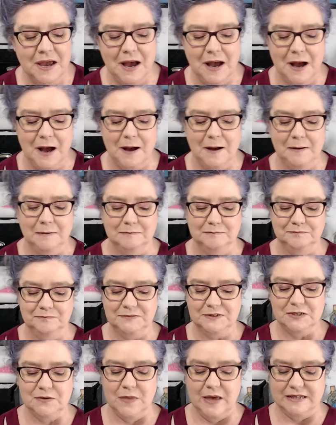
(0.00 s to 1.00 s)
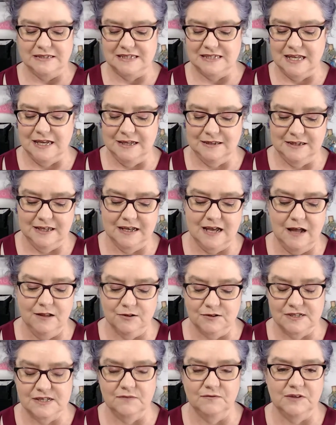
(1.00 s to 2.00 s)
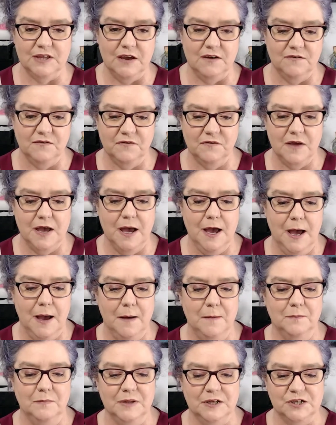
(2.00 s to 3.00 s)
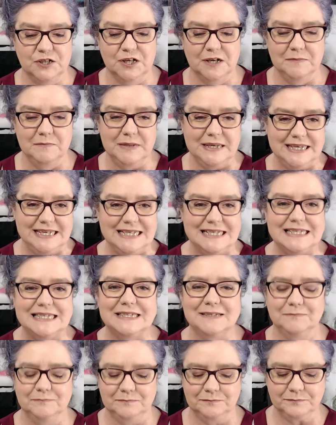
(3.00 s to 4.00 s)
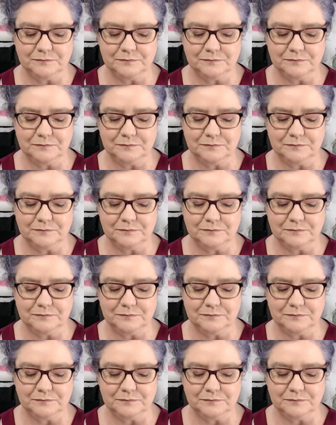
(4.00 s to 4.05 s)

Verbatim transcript: Um, so that's the, the Colors of Love um, blushing beads.